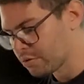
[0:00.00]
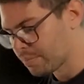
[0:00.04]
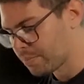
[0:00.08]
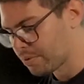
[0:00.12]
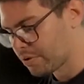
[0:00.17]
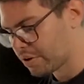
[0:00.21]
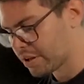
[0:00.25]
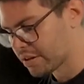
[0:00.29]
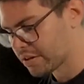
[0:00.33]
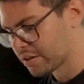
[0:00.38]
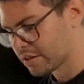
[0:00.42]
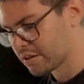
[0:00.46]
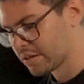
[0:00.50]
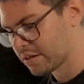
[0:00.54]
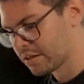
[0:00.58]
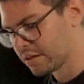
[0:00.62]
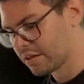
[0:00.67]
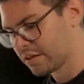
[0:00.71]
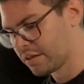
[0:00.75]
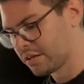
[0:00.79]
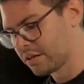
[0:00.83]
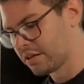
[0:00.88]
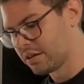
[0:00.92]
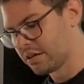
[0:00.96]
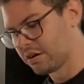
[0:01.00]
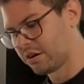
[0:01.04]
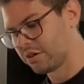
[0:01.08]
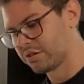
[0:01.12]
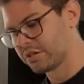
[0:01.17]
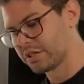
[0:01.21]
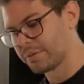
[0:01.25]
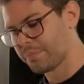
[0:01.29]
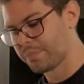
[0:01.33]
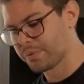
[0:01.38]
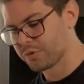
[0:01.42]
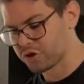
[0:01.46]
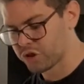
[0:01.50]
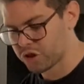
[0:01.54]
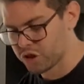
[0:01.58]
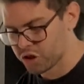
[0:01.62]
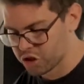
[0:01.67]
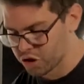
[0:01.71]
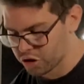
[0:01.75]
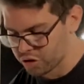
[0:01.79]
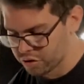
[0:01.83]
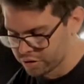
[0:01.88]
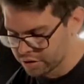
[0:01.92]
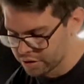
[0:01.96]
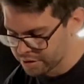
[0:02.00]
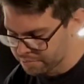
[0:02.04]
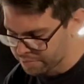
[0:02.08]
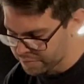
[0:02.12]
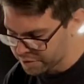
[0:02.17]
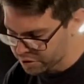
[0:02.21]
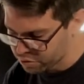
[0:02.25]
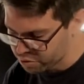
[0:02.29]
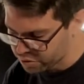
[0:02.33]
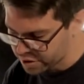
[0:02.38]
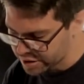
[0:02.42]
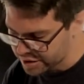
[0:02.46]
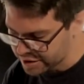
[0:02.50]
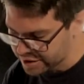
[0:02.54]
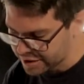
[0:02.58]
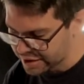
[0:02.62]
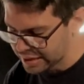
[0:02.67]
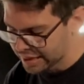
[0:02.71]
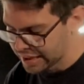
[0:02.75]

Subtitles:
put it on the position between the